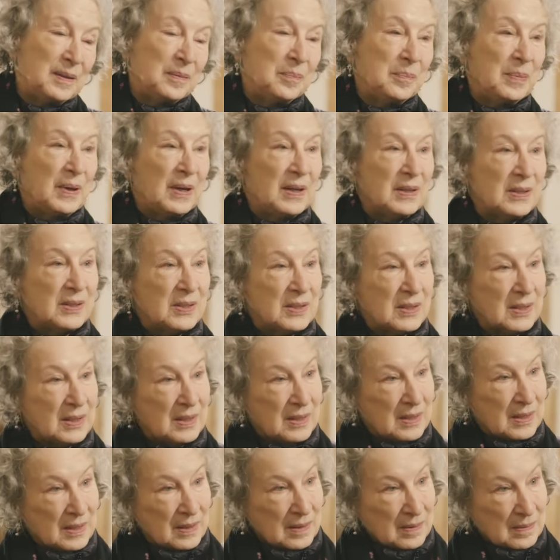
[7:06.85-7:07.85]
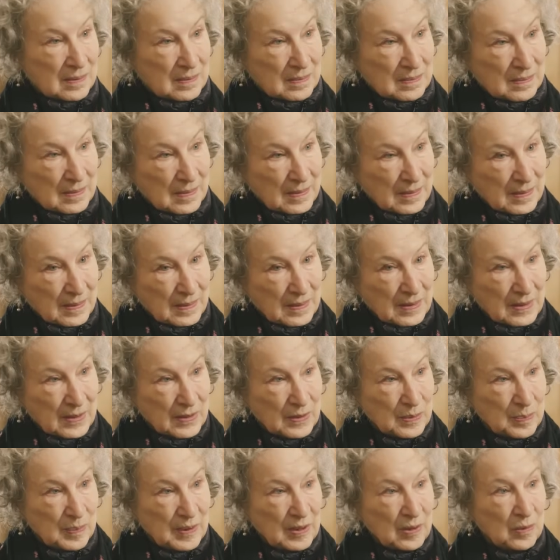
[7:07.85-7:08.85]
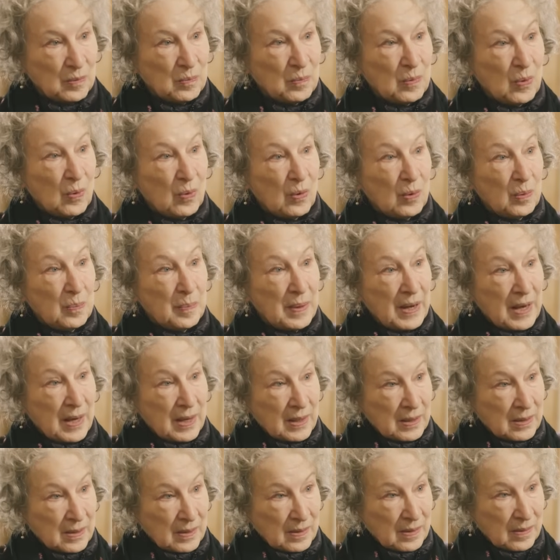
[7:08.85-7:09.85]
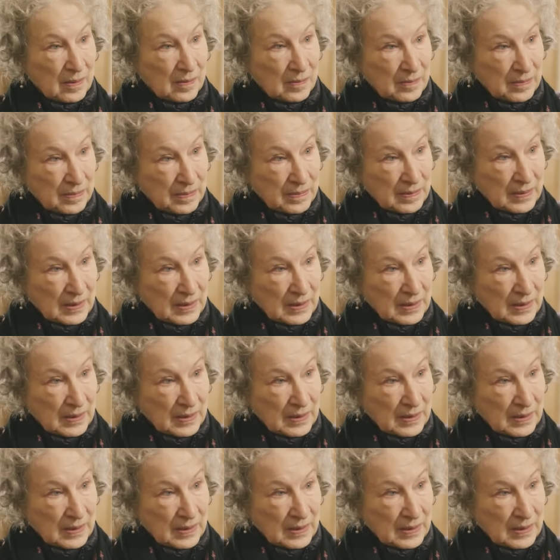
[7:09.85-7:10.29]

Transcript: But there's been a rollback of